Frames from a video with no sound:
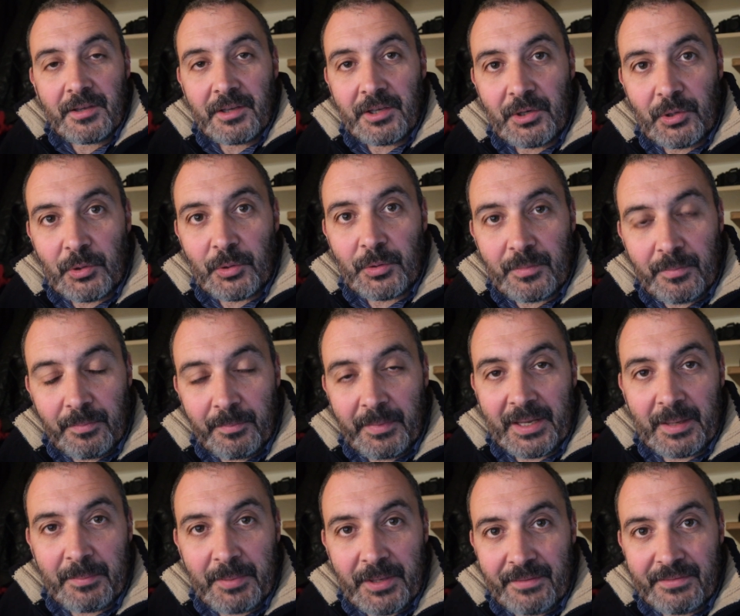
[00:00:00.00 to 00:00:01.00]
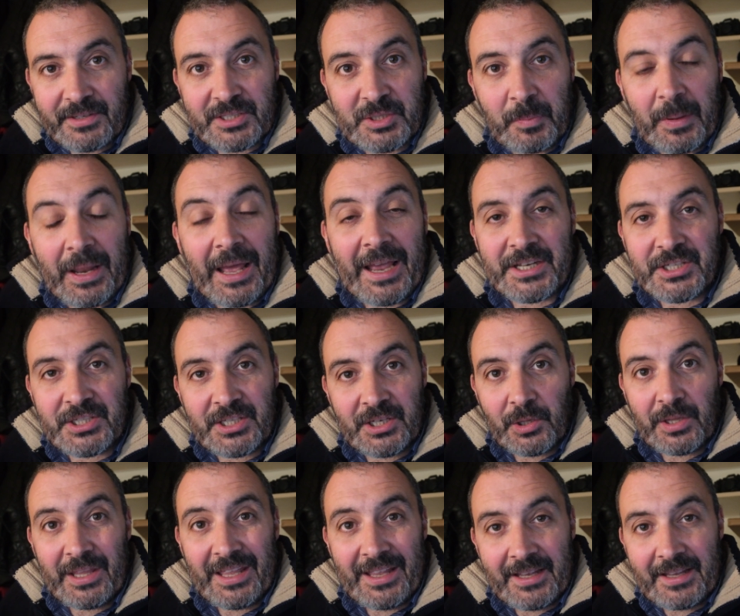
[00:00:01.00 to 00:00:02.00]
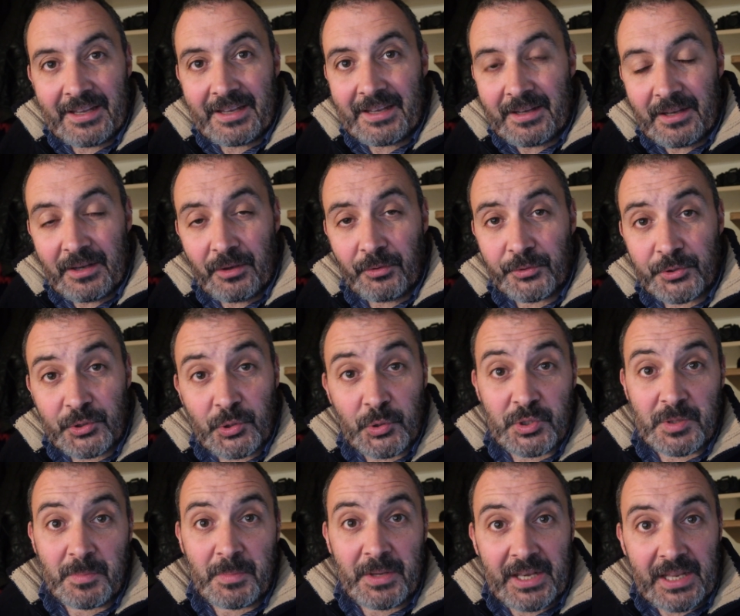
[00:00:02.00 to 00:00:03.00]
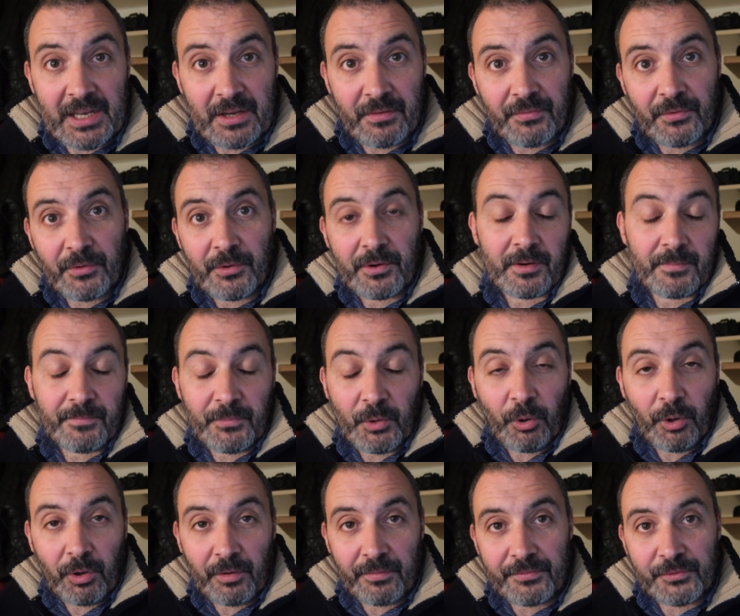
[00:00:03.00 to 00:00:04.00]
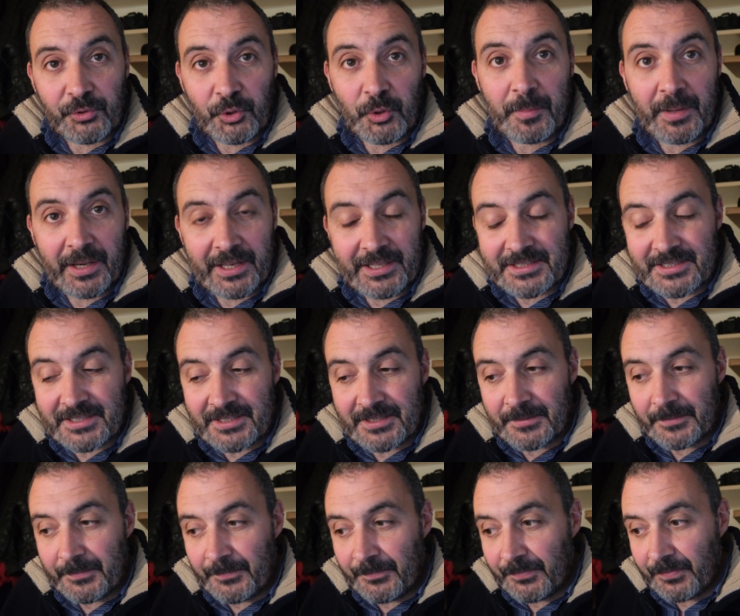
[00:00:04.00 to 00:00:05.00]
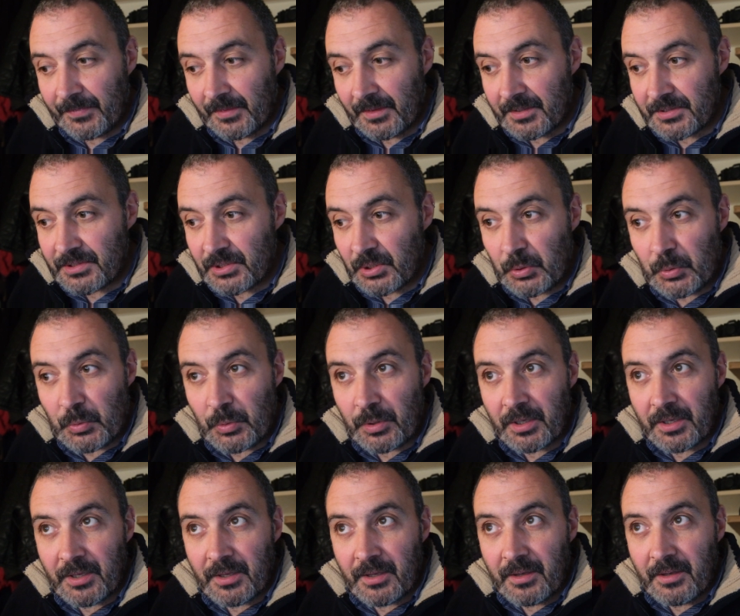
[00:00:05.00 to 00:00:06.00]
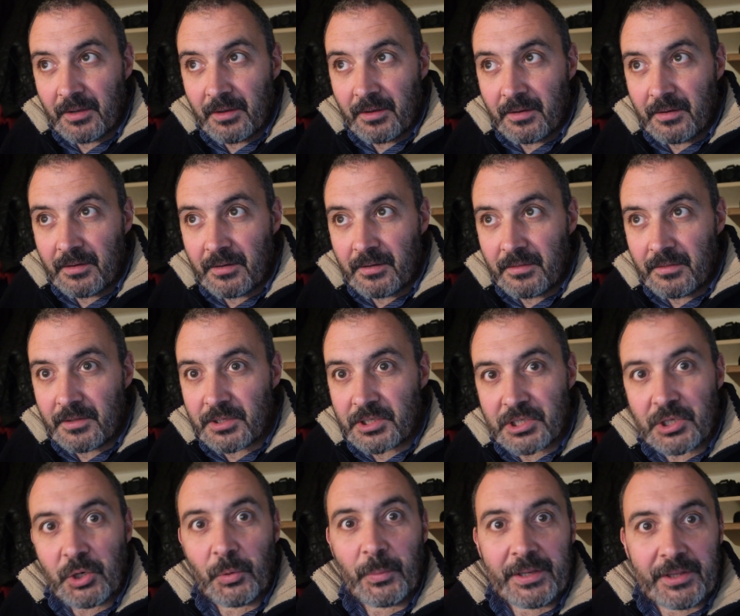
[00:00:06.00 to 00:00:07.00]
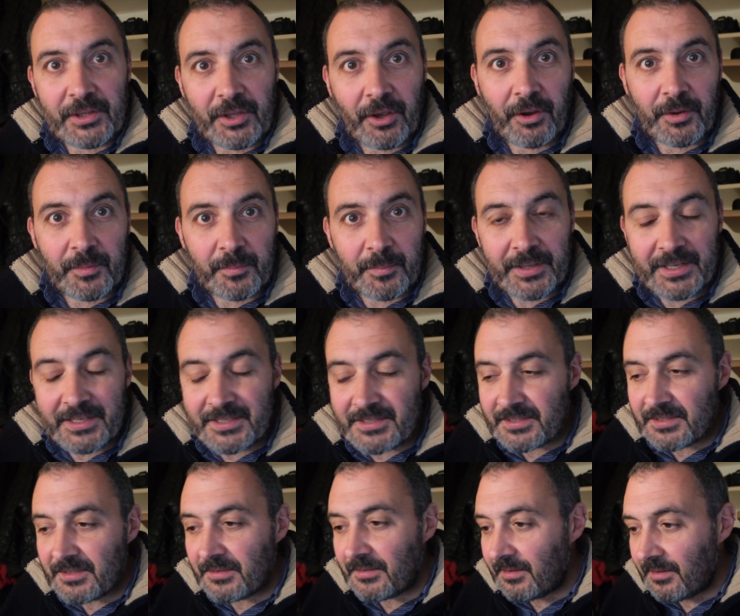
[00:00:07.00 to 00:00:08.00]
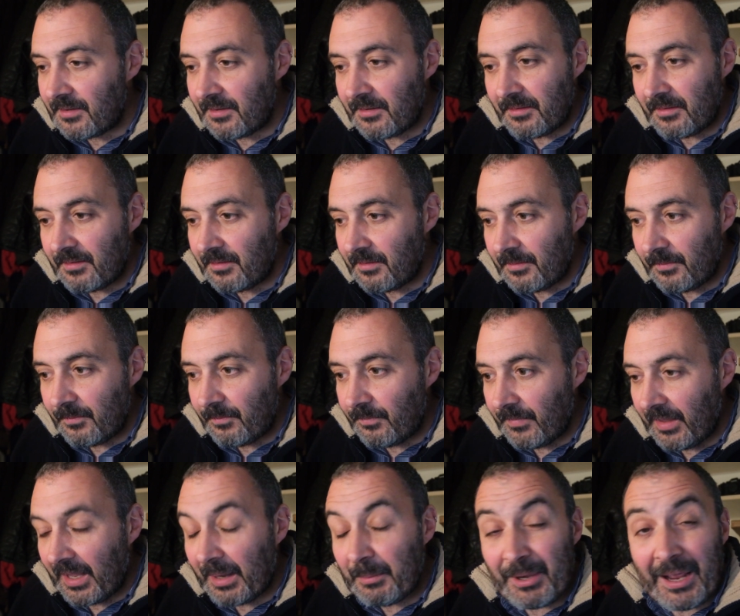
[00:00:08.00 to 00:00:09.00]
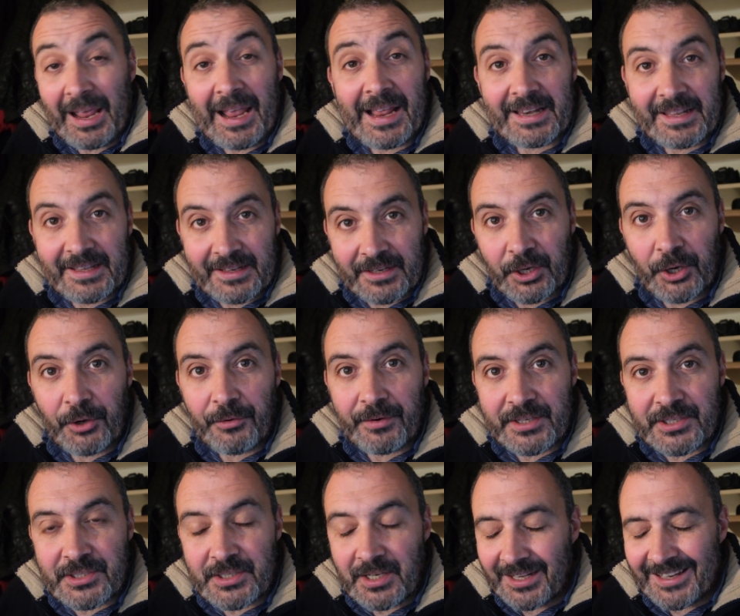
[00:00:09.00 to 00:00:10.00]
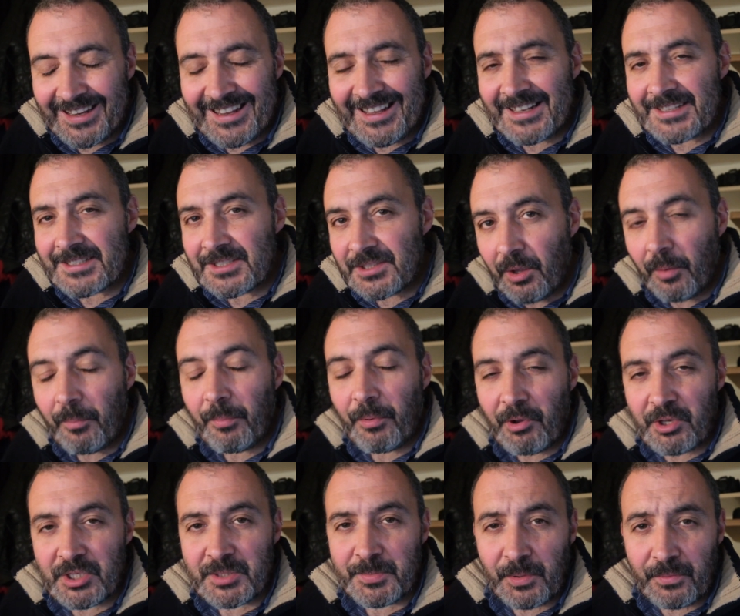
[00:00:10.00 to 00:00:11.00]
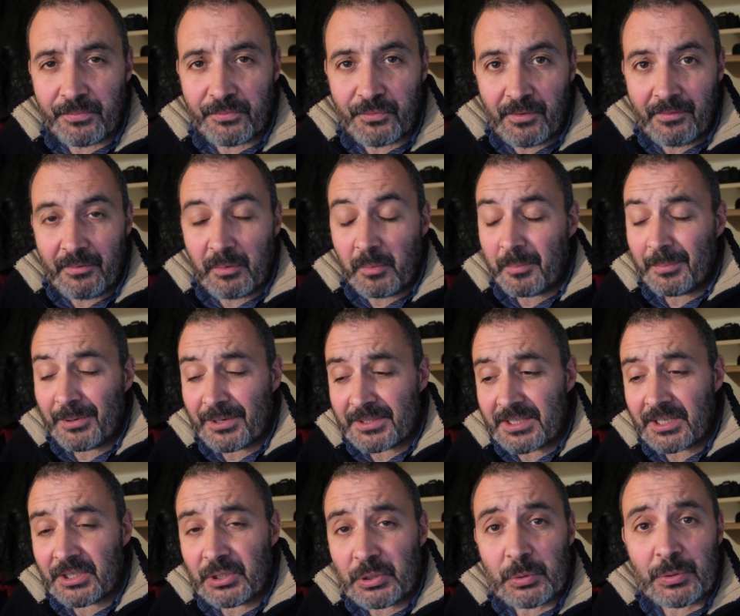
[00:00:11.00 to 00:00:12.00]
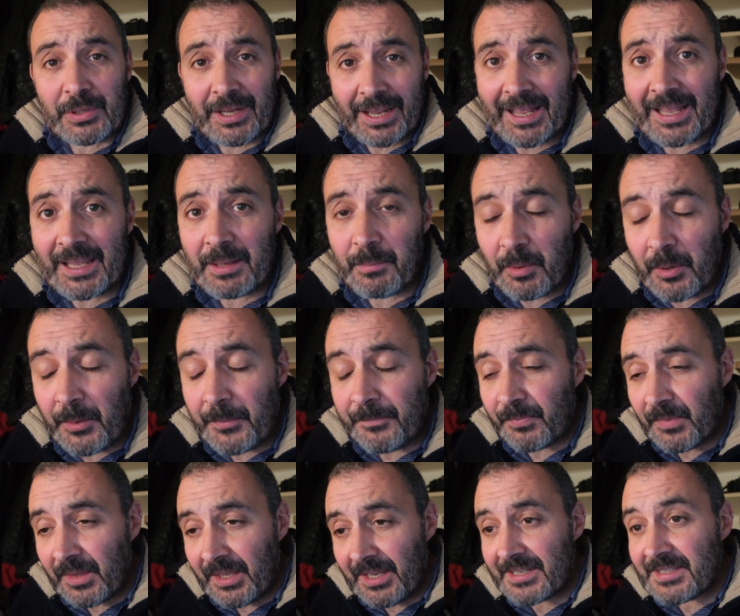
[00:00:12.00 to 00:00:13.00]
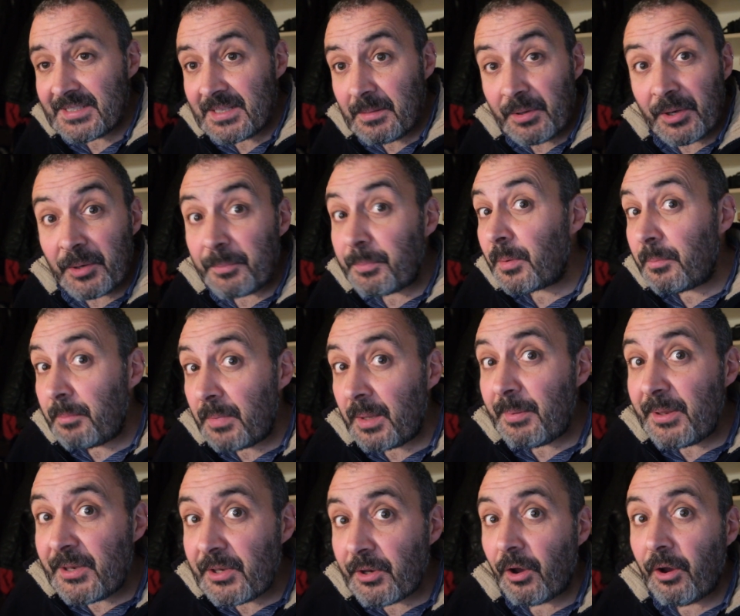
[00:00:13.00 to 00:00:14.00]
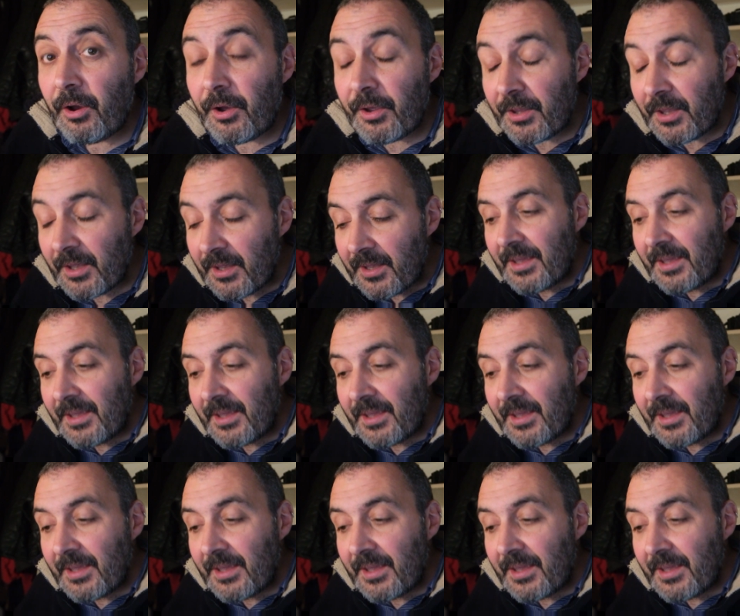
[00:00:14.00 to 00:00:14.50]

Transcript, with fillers: you know, make a bit of a splash on social media for all of 2 minutes. So the slowing down piece I would highly encourage, and again, it's not possible for everyone because I know time is limited, but maybe now